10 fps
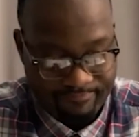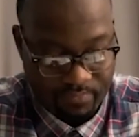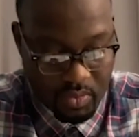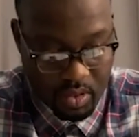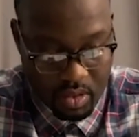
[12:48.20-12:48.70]

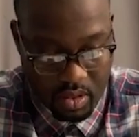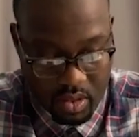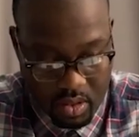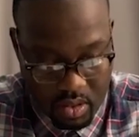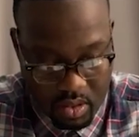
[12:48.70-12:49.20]

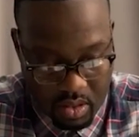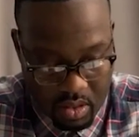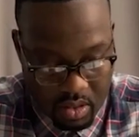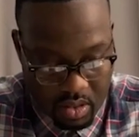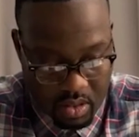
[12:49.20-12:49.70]

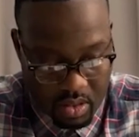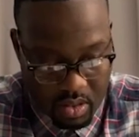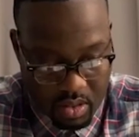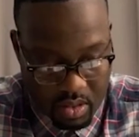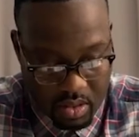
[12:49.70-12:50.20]
Nothing is said.